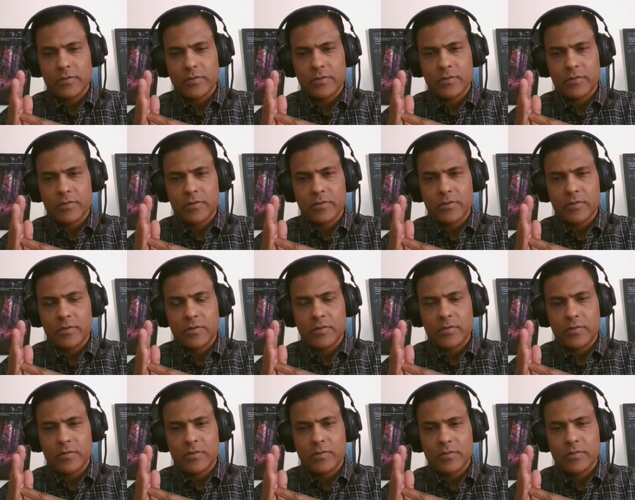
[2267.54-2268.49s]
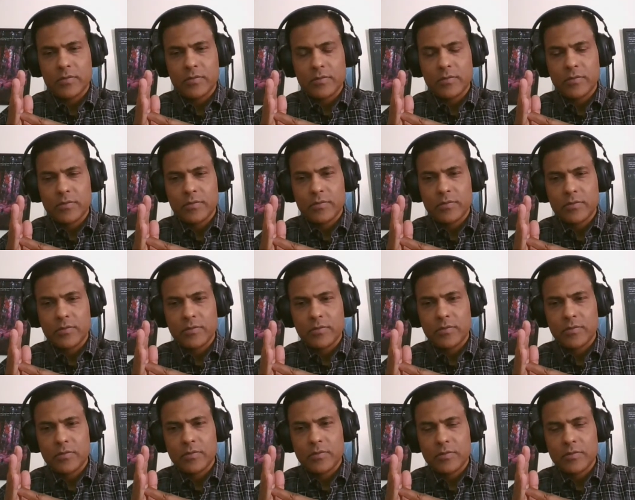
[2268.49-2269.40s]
No one is speaking in this clip.